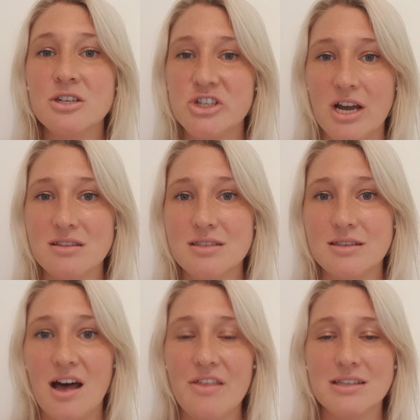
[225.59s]
chances
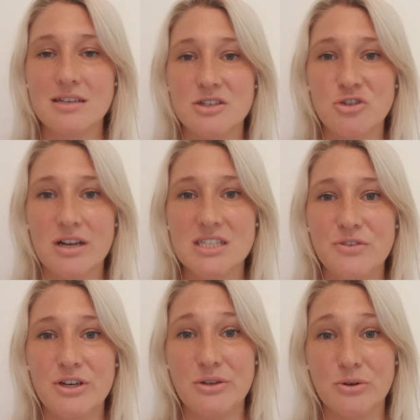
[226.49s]
are that's going to
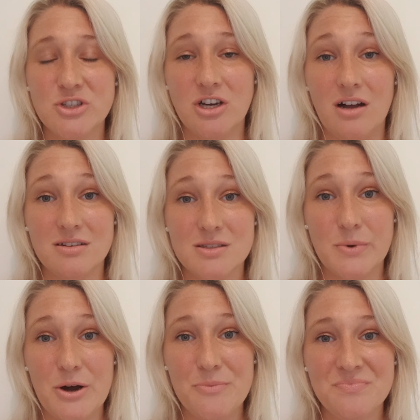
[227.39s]
transfer to your child as
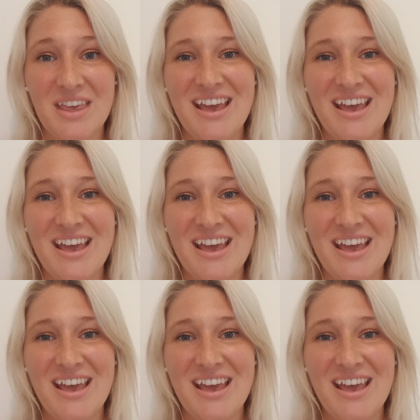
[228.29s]
well.